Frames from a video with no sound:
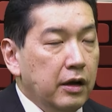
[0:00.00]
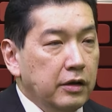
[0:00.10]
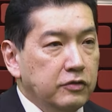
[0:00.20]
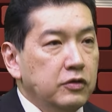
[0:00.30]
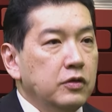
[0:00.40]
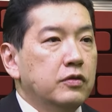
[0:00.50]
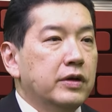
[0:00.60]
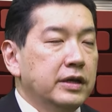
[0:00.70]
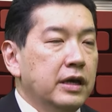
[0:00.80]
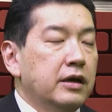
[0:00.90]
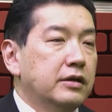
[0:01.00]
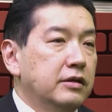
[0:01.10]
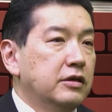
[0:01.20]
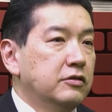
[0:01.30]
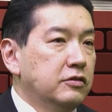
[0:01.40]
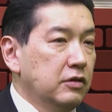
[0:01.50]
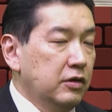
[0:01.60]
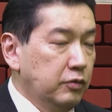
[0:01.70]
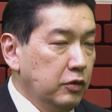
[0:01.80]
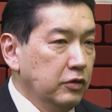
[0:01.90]
So again,
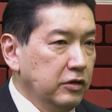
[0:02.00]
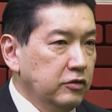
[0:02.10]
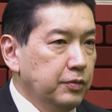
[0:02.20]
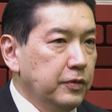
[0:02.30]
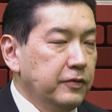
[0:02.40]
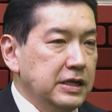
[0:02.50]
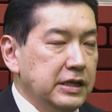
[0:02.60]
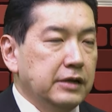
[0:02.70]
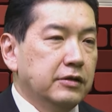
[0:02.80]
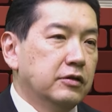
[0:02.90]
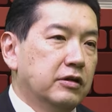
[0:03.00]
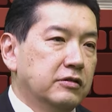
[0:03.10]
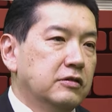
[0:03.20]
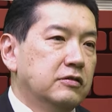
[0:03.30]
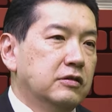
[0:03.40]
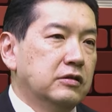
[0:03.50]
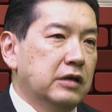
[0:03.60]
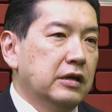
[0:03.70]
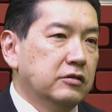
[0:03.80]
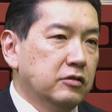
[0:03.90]
our role is to provide technical assistance
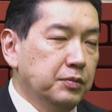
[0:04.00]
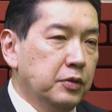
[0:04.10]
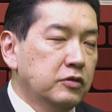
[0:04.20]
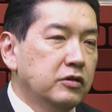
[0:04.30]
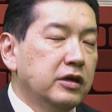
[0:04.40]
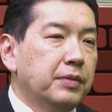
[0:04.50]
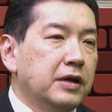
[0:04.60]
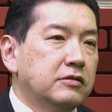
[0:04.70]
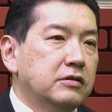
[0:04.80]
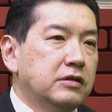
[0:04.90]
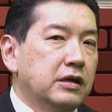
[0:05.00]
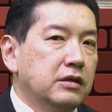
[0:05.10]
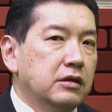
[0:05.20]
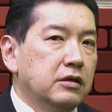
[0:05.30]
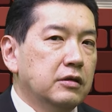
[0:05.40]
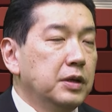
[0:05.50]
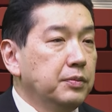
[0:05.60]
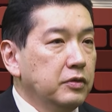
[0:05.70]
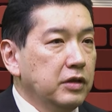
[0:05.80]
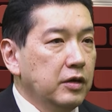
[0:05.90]
and mm-hmm. support to capacitate the
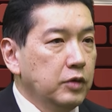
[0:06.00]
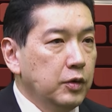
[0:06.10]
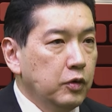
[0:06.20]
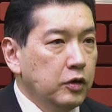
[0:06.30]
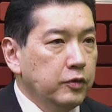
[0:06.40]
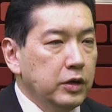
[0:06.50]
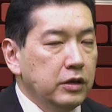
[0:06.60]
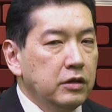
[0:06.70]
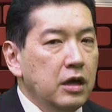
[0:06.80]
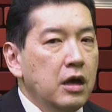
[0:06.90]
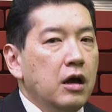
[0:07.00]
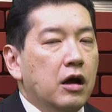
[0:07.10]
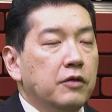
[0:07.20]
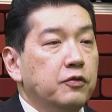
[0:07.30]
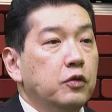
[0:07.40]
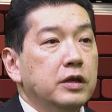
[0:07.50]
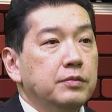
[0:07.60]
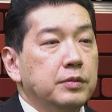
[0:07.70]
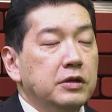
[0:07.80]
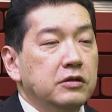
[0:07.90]
people that we work with for the
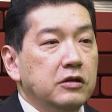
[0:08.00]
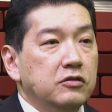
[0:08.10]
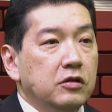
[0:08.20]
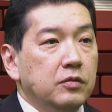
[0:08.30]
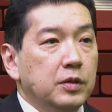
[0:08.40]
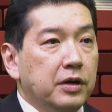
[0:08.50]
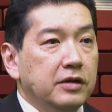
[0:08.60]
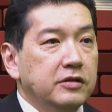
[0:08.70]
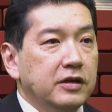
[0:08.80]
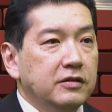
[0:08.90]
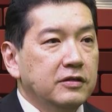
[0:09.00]
implementation of the project.